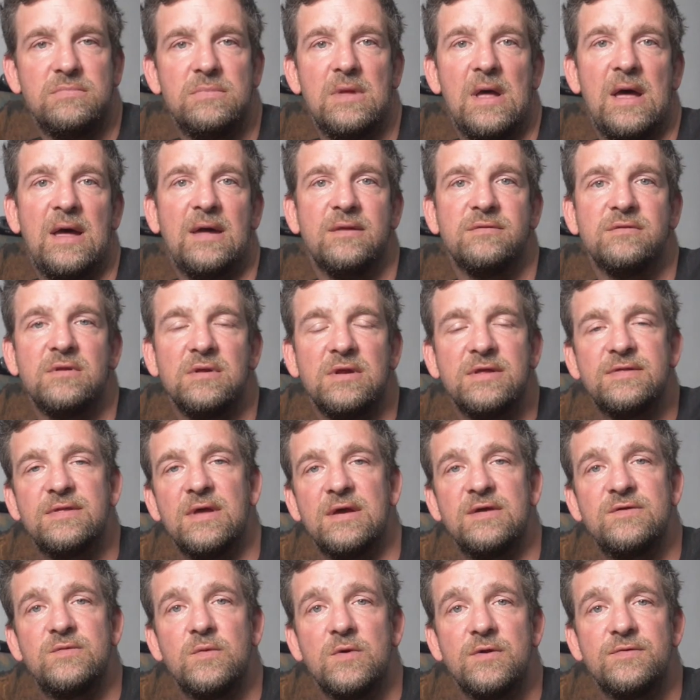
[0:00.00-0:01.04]
handle a
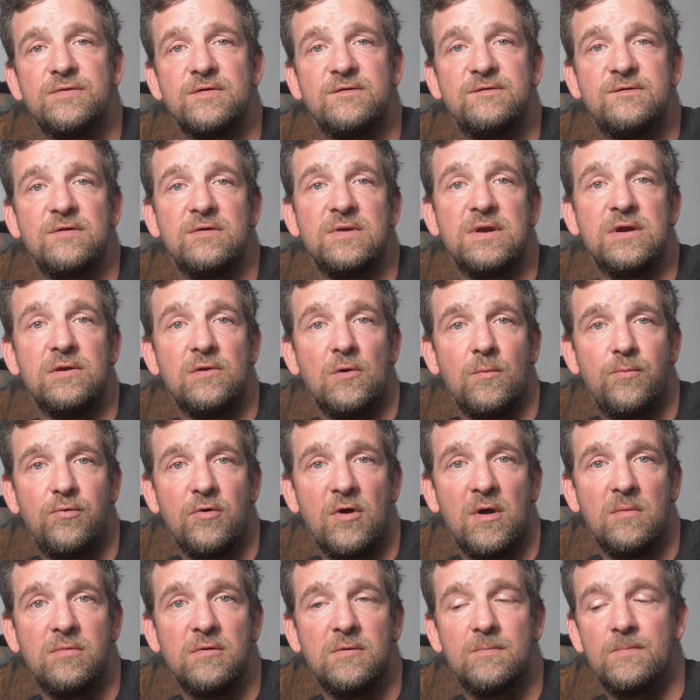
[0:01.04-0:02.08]
day's worth of shooting no
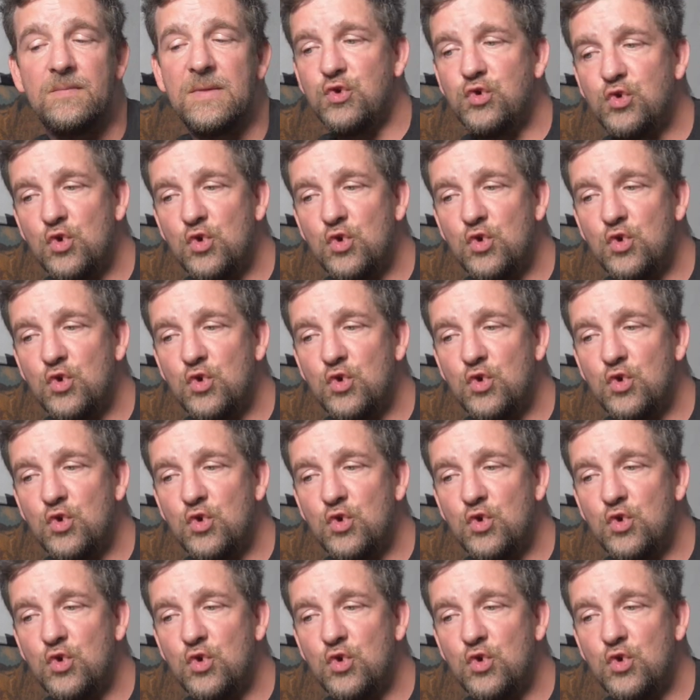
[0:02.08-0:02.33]
problem.